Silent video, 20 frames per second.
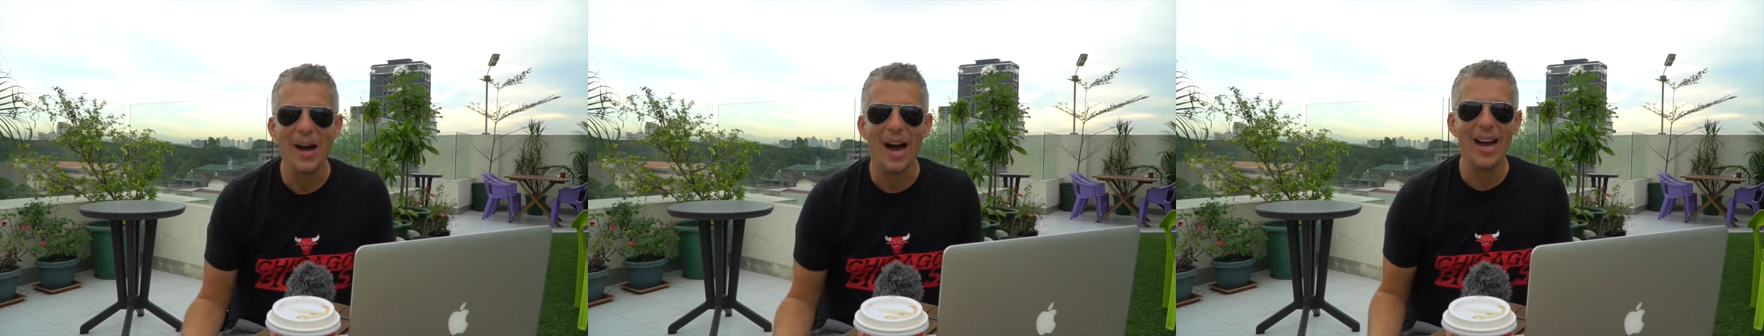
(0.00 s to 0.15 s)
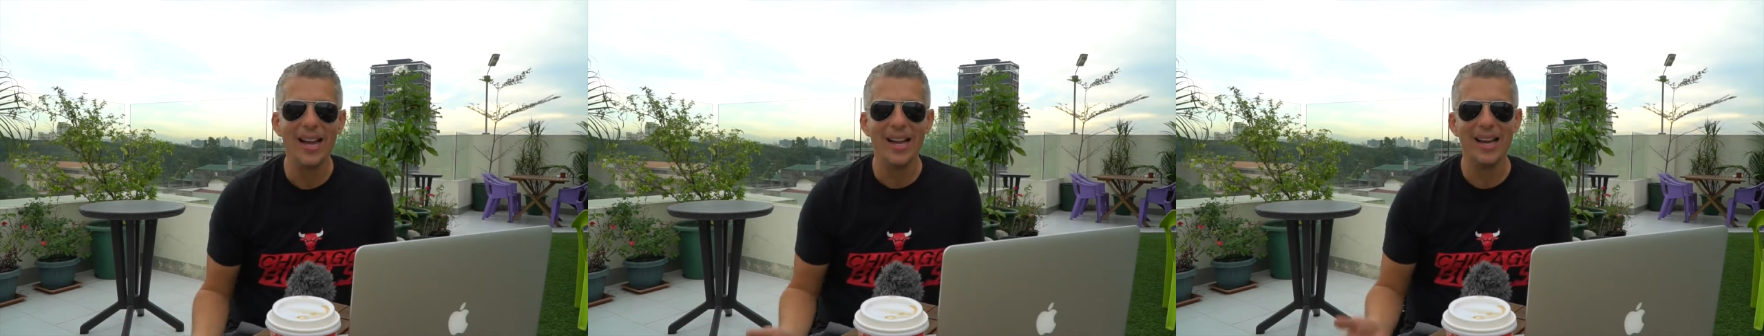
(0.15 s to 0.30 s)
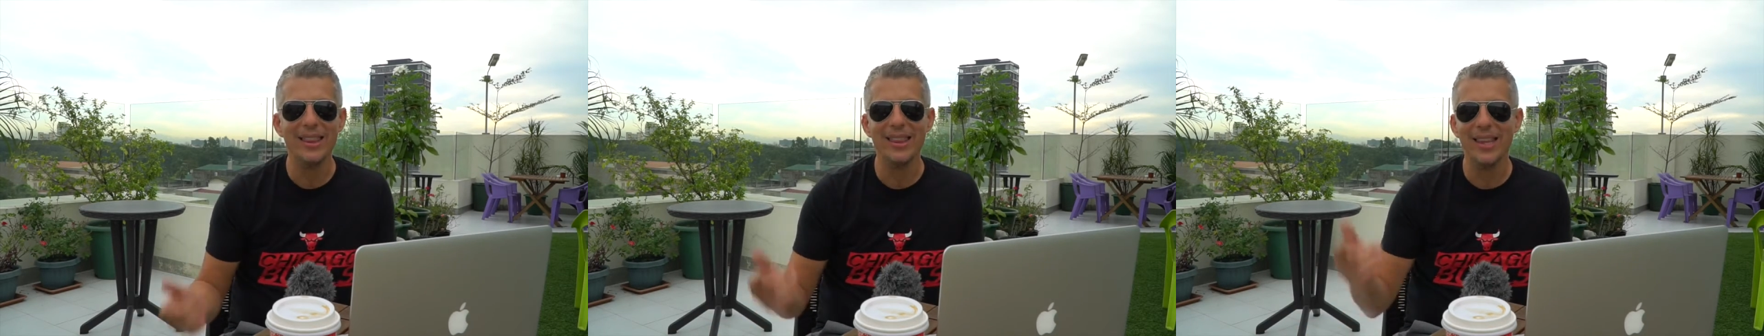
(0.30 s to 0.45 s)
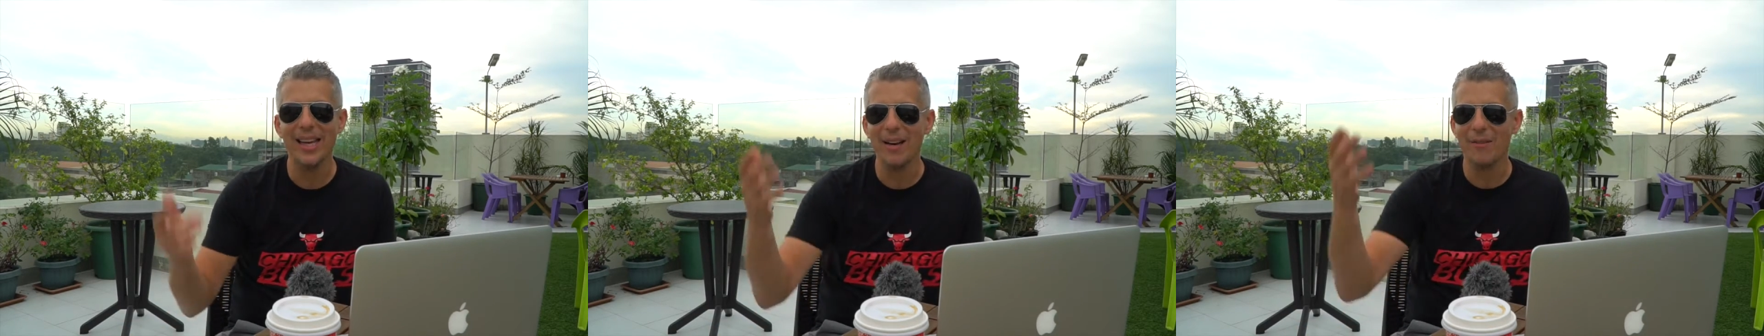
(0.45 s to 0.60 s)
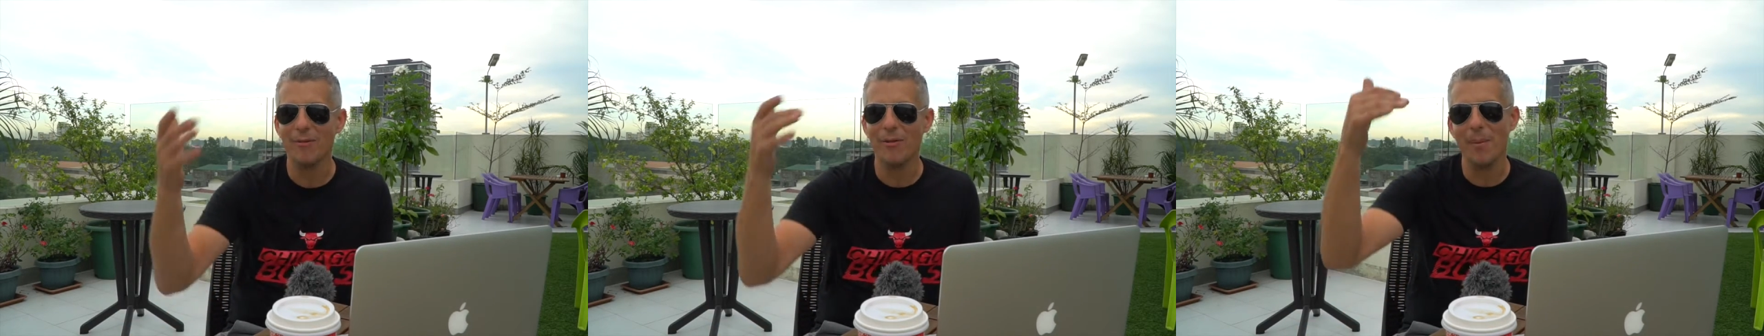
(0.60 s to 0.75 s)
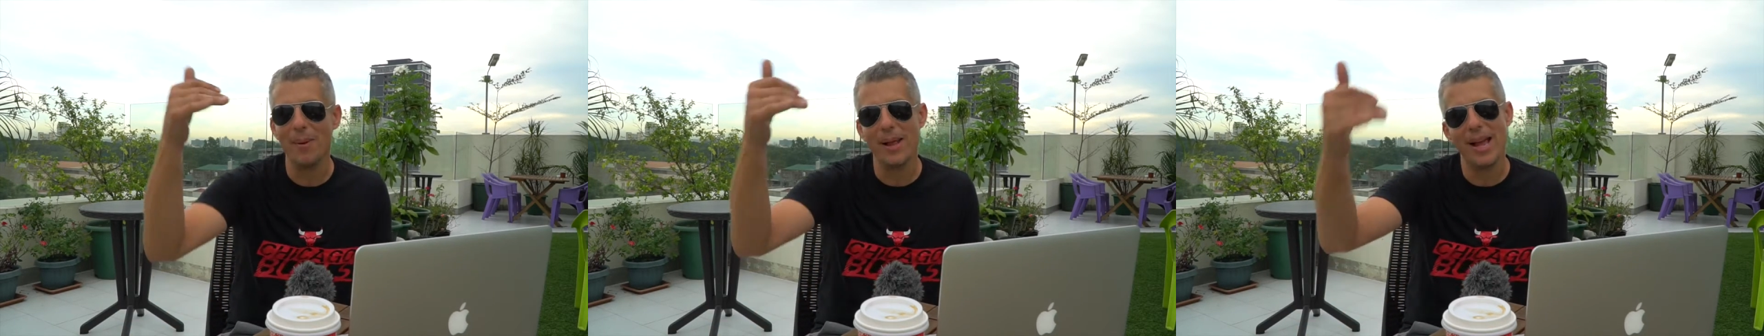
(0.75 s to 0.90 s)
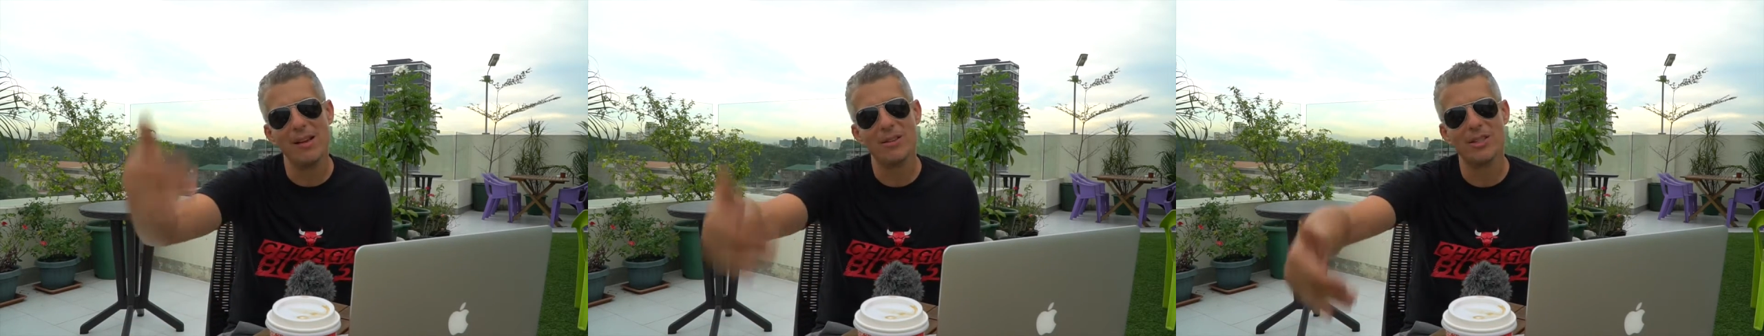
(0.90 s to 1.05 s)
And I think
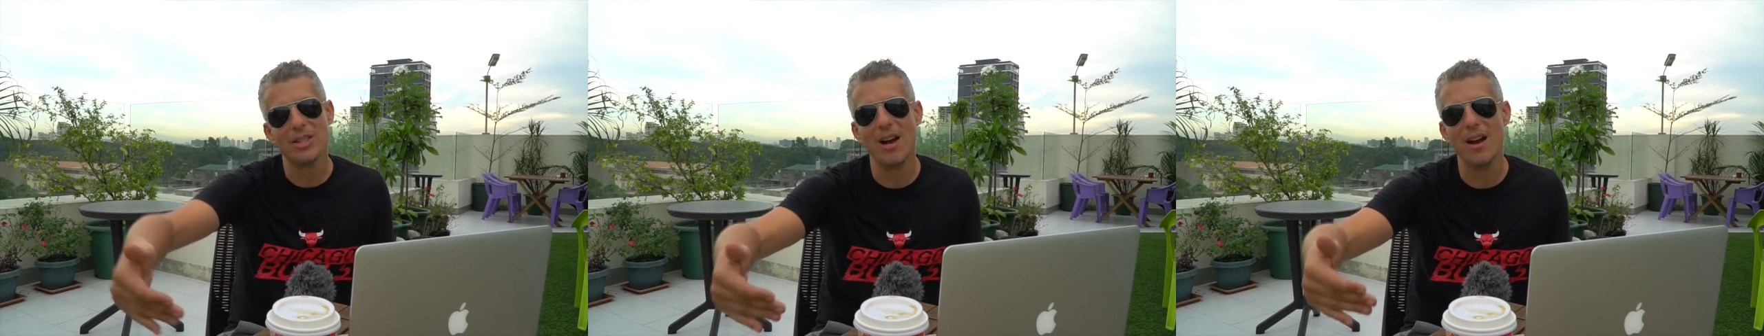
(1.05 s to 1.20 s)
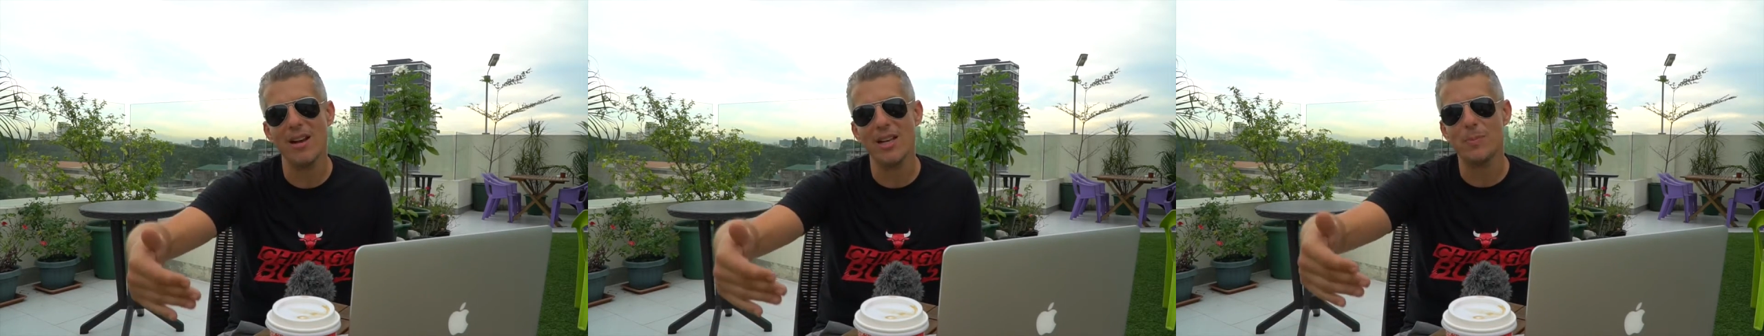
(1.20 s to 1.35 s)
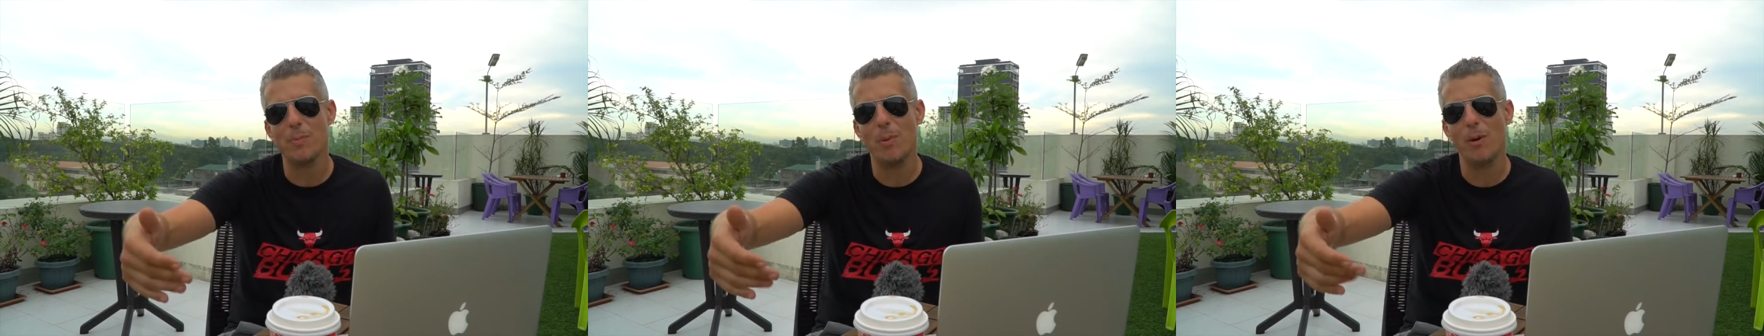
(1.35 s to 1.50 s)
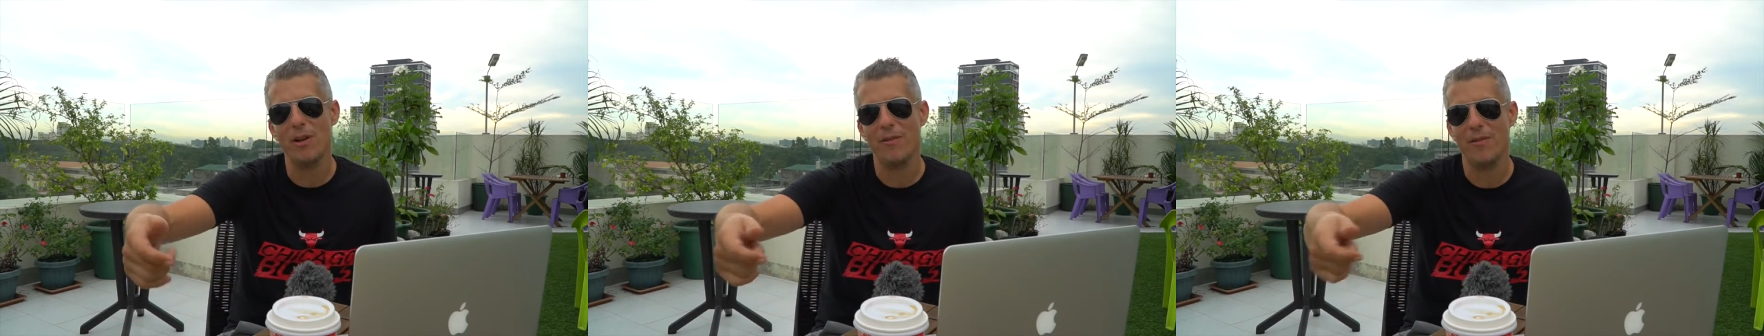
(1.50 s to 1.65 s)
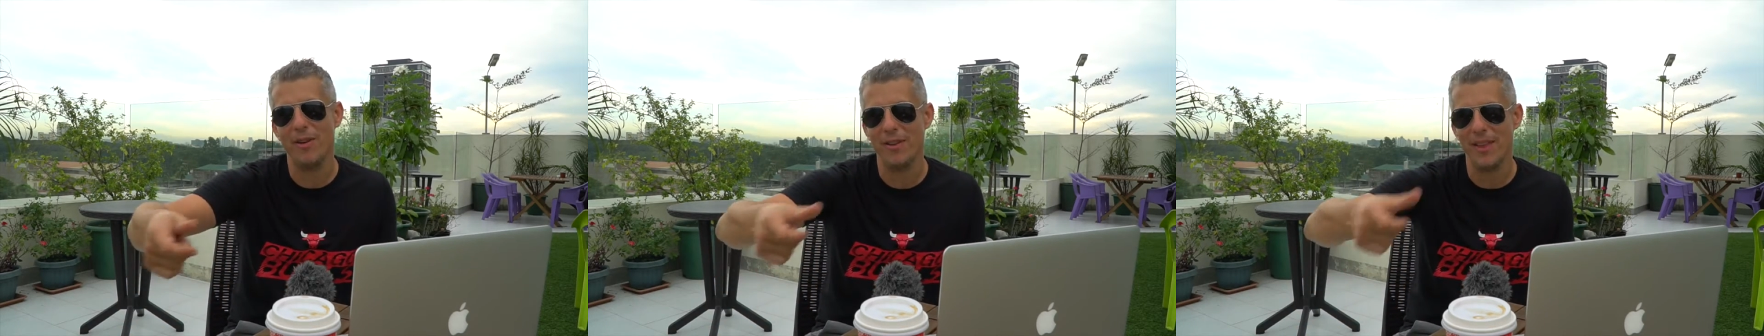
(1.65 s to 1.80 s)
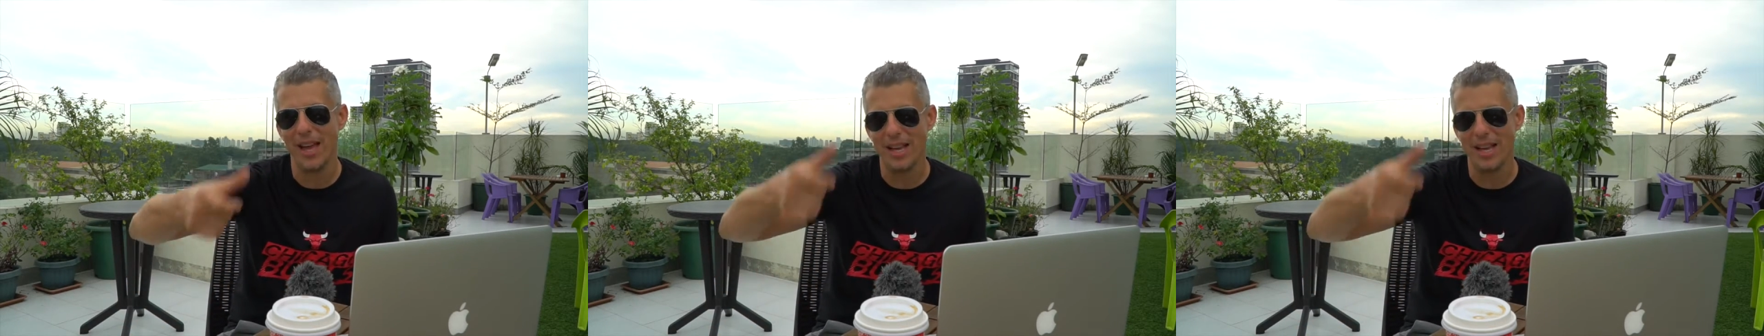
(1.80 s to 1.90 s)
from an outsider's point of view,